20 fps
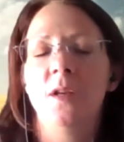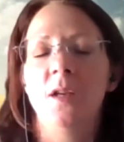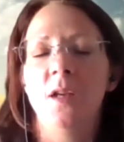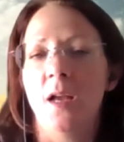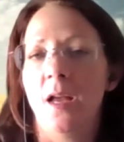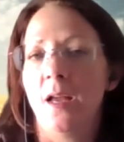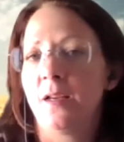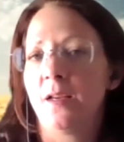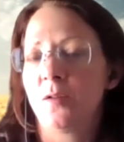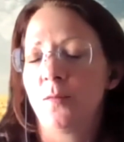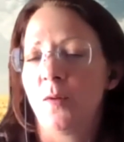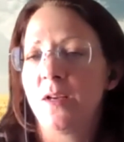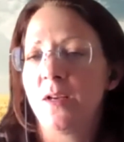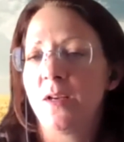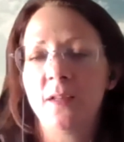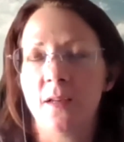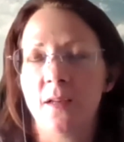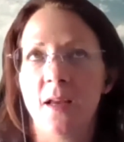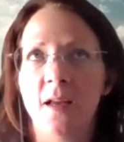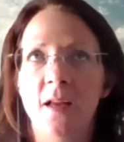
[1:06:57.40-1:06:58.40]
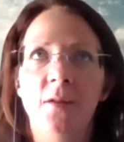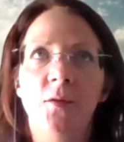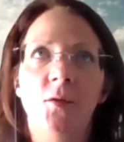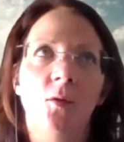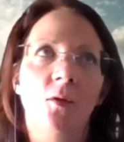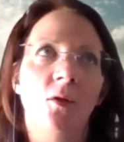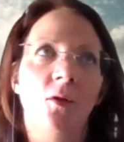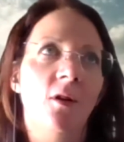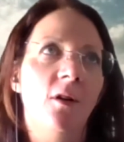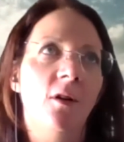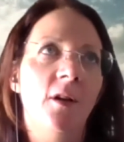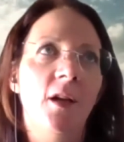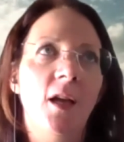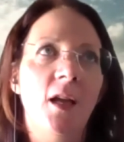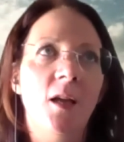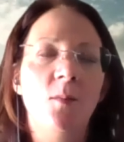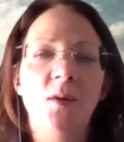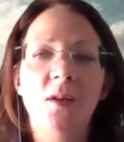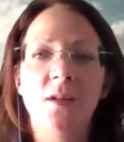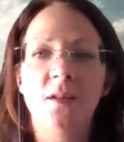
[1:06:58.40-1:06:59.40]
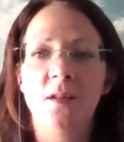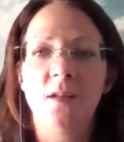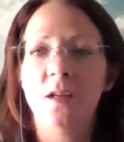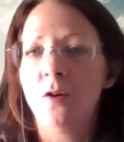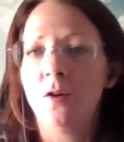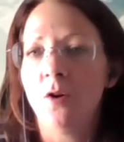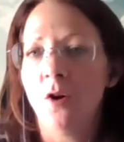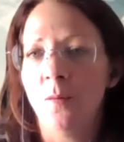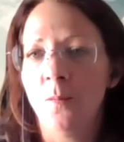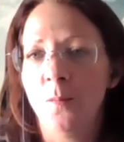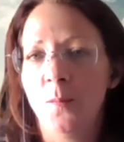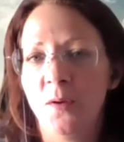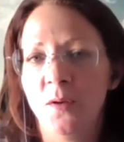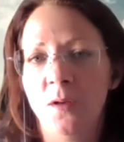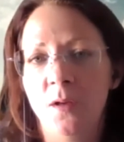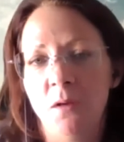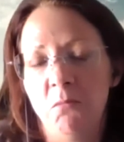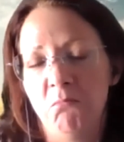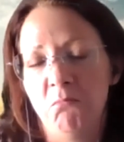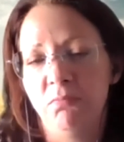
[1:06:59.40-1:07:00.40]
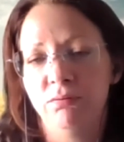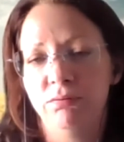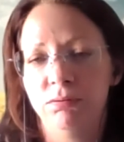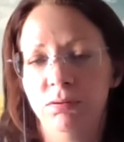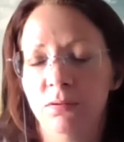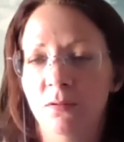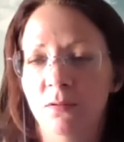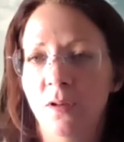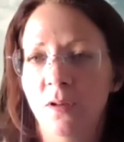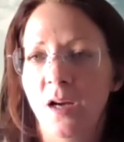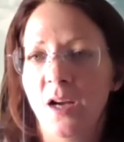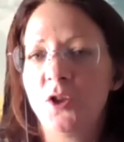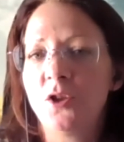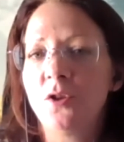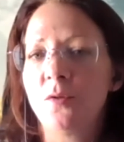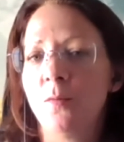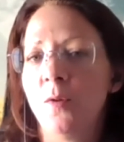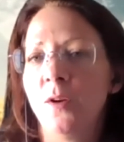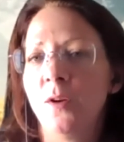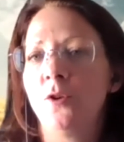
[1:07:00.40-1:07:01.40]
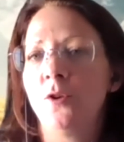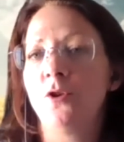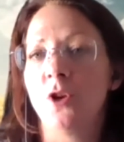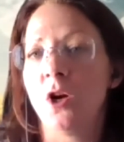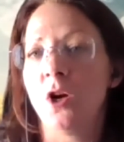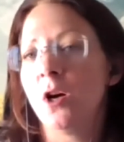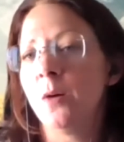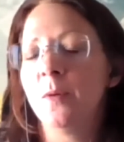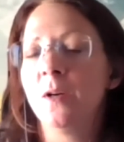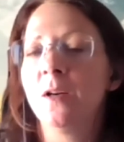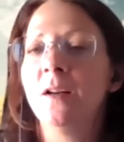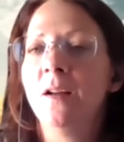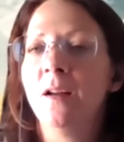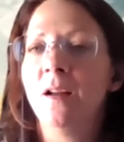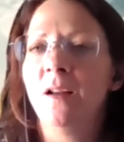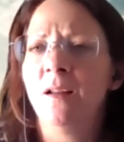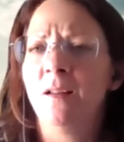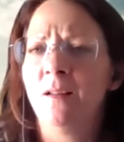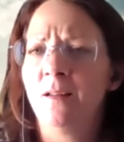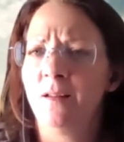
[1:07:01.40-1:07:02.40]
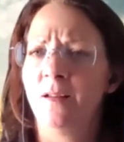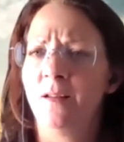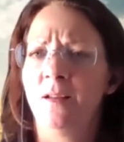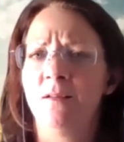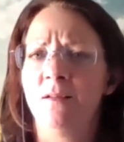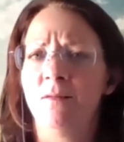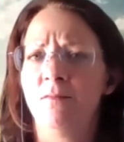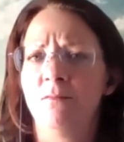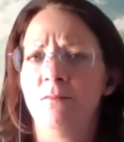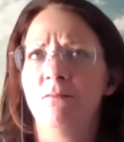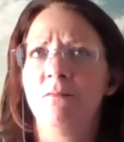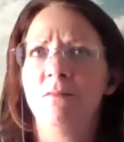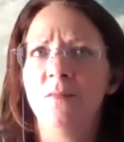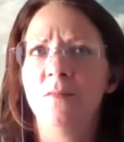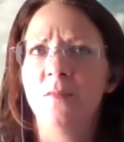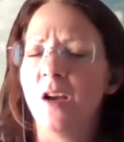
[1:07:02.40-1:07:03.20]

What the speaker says: XYZ or ABC company, I just want a job, then